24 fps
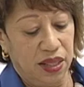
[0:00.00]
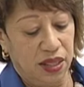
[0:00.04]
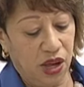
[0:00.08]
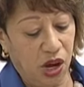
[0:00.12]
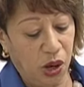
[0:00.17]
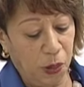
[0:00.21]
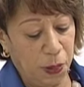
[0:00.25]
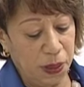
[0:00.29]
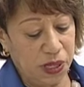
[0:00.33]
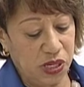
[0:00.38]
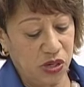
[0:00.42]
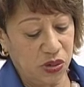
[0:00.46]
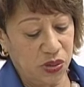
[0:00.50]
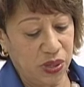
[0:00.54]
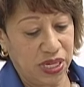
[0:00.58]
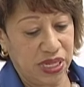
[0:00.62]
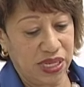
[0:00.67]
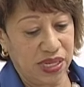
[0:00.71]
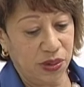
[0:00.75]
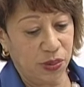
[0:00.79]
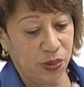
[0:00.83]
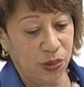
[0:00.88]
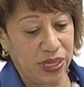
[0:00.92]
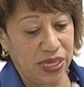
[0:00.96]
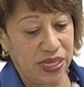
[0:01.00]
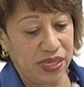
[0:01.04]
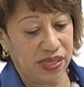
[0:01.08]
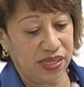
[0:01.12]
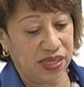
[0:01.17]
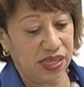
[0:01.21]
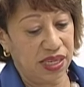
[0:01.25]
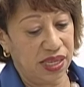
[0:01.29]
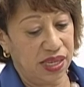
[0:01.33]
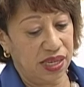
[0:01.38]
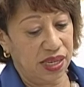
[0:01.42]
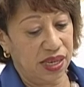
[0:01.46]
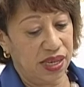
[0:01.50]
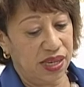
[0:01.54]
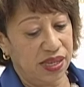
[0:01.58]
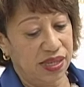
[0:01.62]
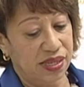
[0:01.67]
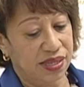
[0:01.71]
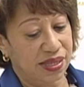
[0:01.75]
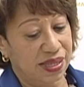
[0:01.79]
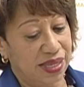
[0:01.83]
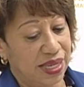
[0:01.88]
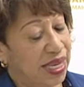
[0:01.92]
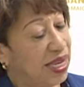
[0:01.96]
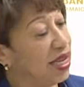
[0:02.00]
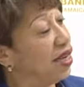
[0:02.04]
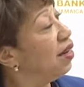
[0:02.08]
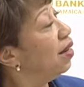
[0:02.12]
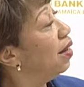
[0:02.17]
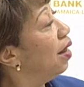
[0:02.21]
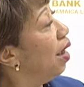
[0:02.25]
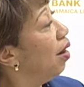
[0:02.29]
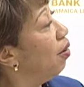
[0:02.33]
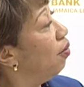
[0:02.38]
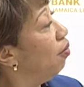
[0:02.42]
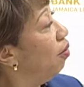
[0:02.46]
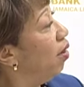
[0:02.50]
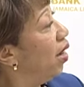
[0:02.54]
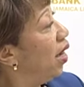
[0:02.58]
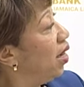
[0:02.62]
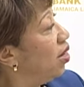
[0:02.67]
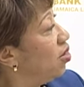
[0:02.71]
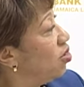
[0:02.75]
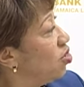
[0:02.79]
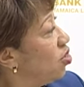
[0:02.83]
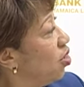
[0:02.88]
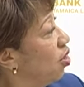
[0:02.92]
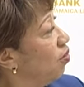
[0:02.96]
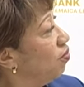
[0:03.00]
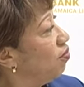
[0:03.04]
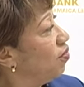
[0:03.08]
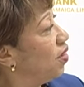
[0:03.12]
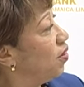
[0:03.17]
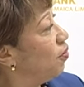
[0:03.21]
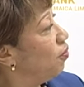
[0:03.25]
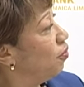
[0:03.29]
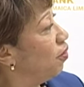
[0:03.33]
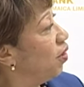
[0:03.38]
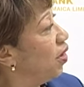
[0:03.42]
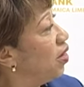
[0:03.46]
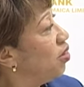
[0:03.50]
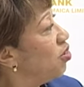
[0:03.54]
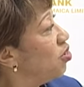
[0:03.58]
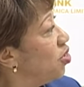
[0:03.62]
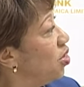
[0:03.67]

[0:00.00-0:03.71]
The opportunity we see is in a range of different